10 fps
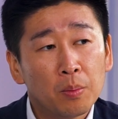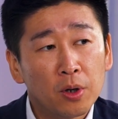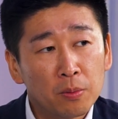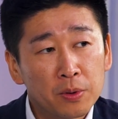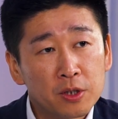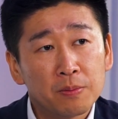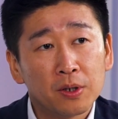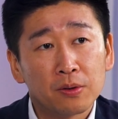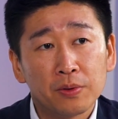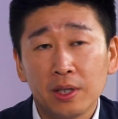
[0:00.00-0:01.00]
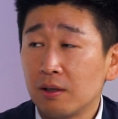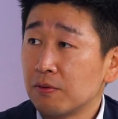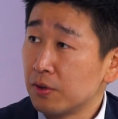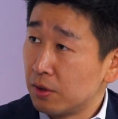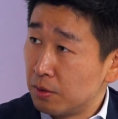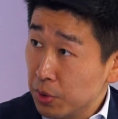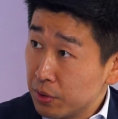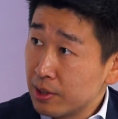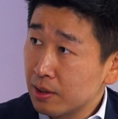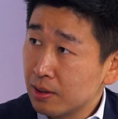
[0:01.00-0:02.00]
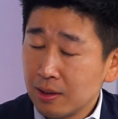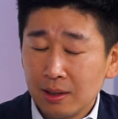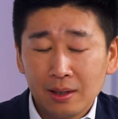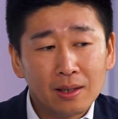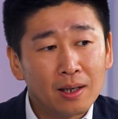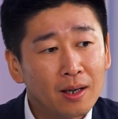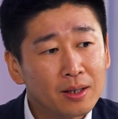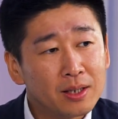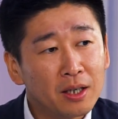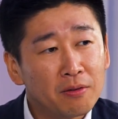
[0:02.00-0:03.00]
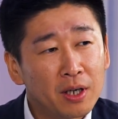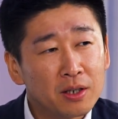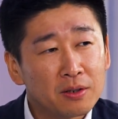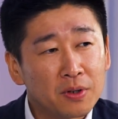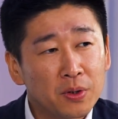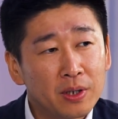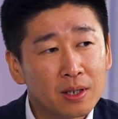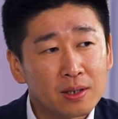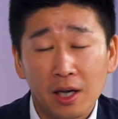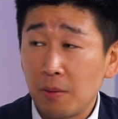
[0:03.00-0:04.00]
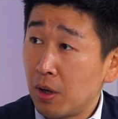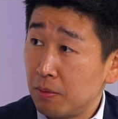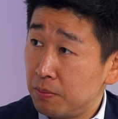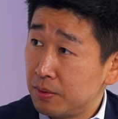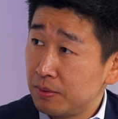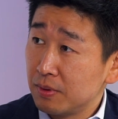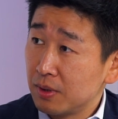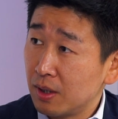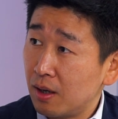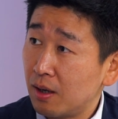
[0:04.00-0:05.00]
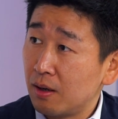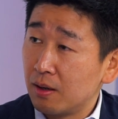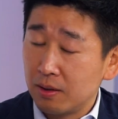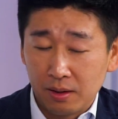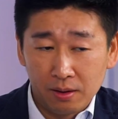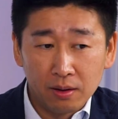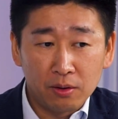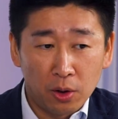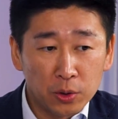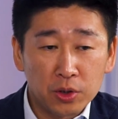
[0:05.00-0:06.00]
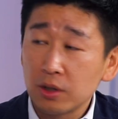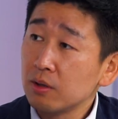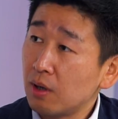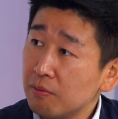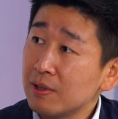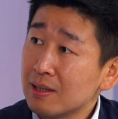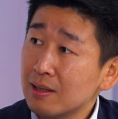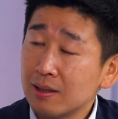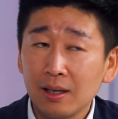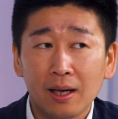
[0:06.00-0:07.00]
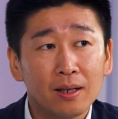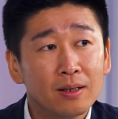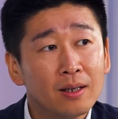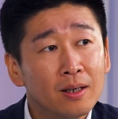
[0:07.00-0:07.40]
purpose-built arena for music, taking advantage of Korea's K-pop culture, obviously, and